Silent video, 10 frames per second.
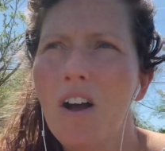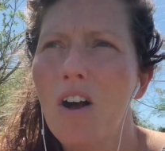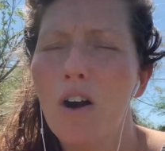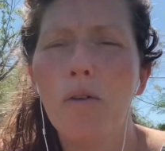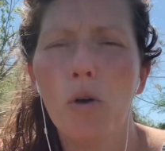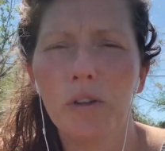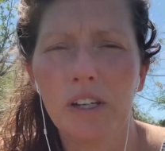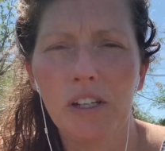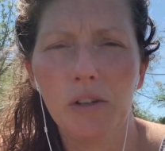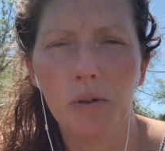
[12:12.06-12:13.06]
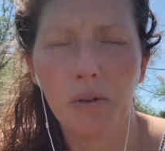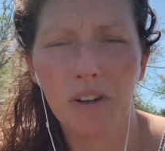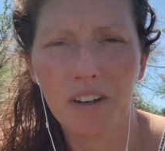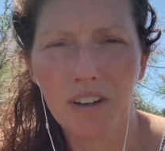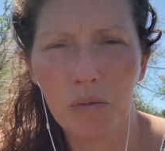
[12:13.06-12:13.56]
of holding you
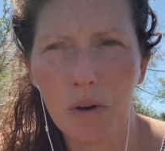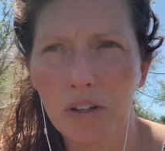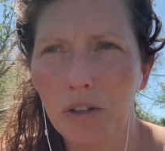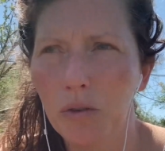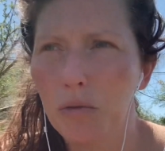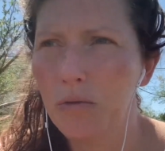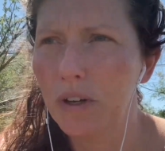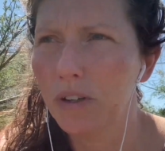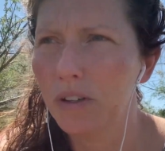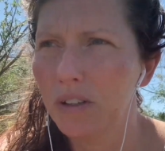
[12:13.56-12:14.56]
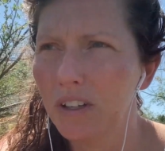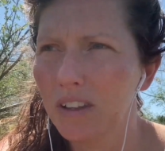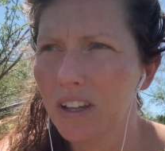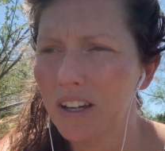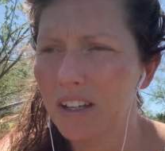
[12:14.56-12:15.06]
when you feel
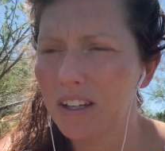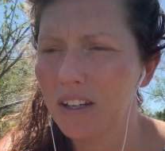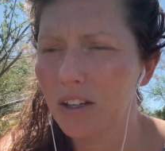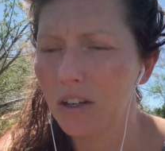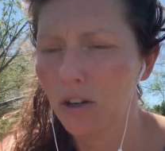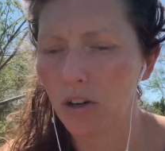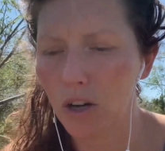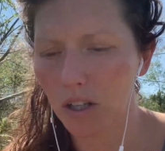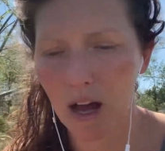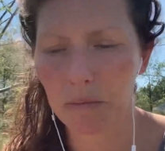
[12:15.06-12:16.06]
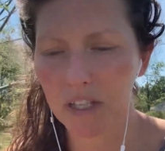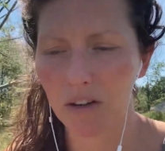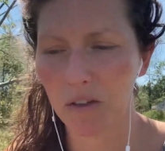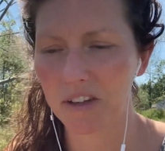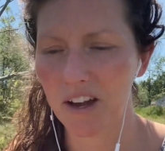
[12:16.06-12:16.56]
like you're collapsing
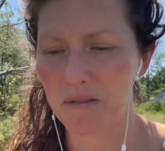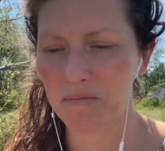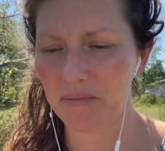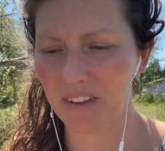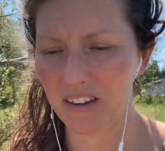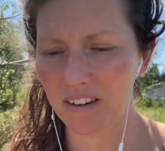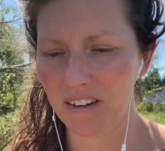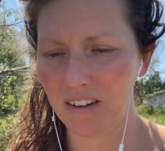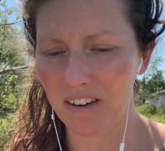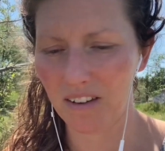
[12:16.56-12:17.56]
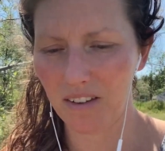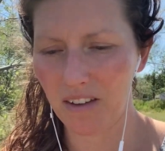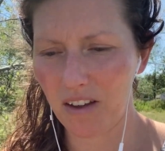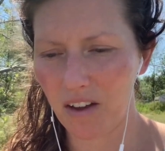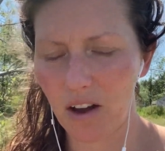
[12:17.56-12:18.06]
all the time. And
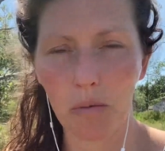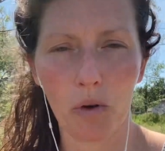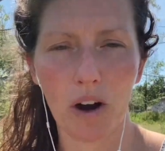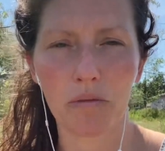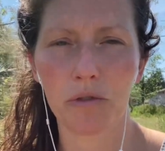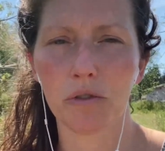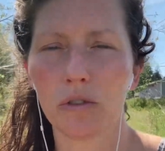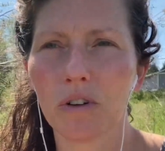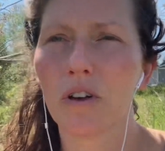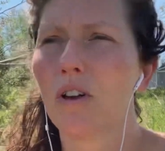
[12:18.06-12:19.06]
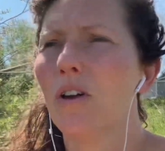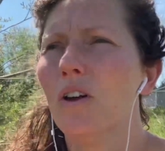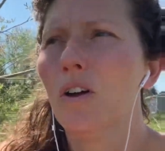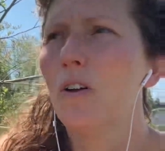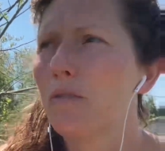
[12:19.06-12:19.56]
I'm grateful
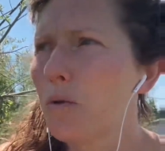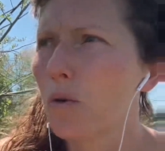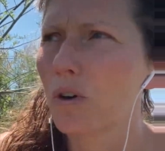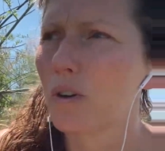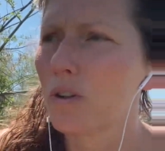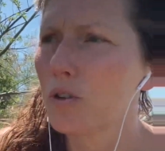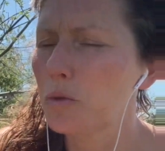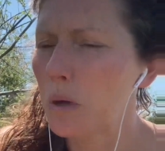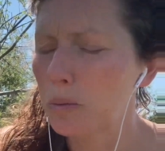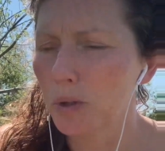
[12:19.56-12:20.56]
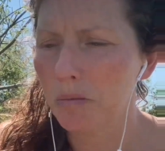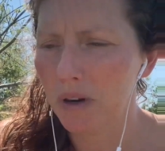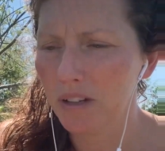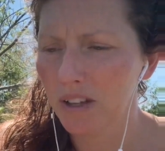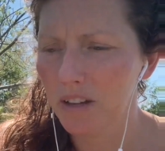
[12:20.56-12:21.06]
for those people in
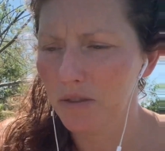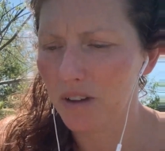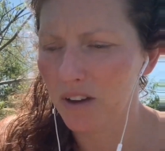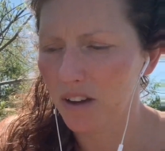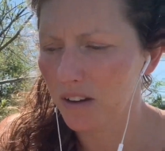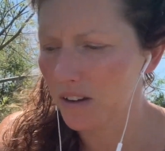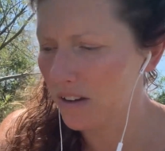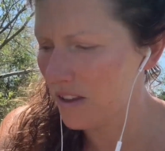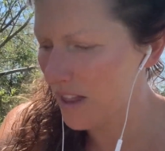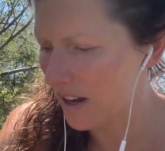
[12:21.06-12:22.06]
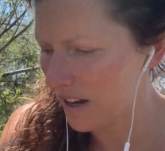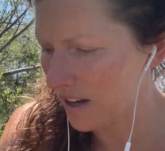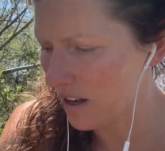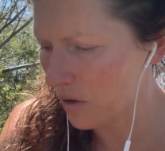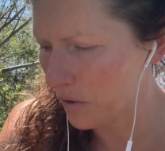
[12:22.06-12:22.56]
my life, and that I
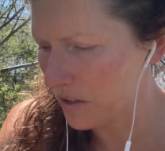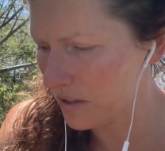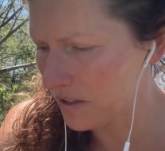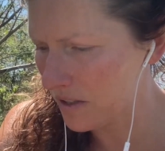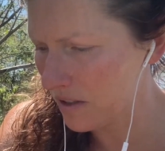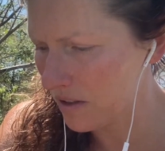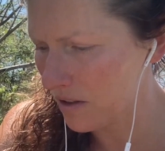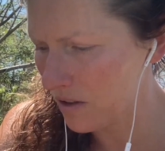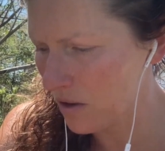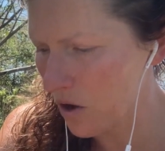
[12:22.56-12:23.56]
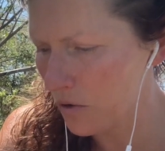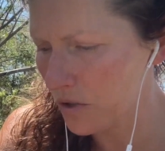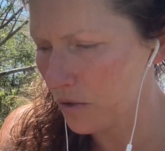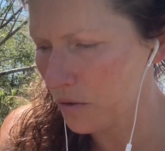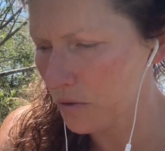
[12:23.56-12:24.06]
can always go
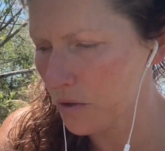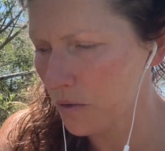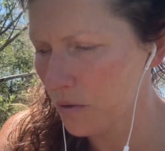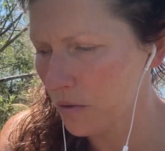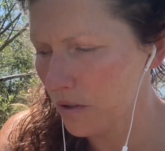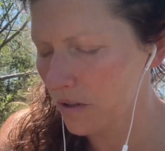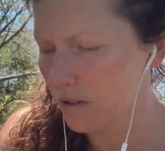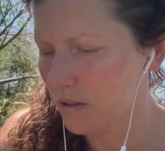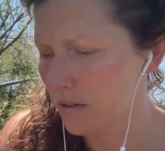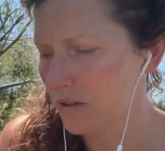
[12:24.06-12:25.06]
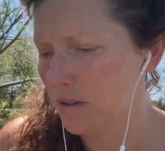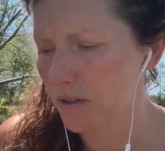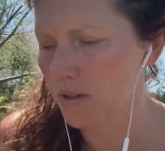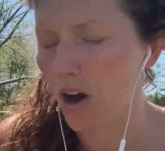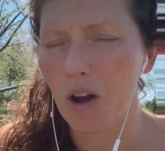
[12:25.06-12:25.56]
to
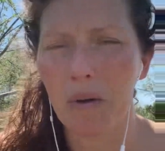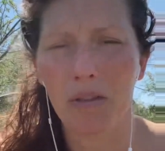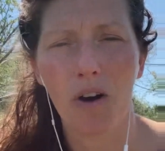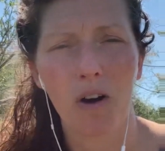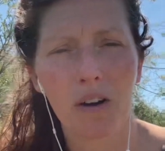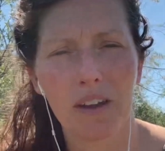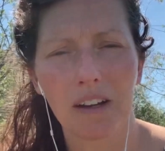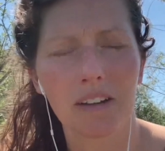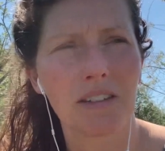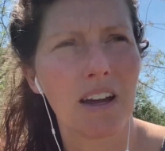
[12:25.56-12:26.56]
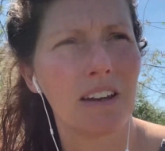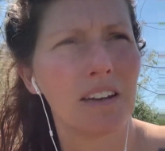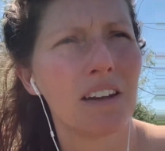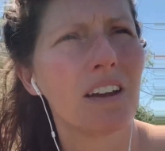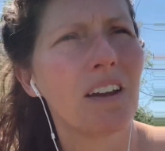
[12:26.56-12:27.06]
talk about the hard things and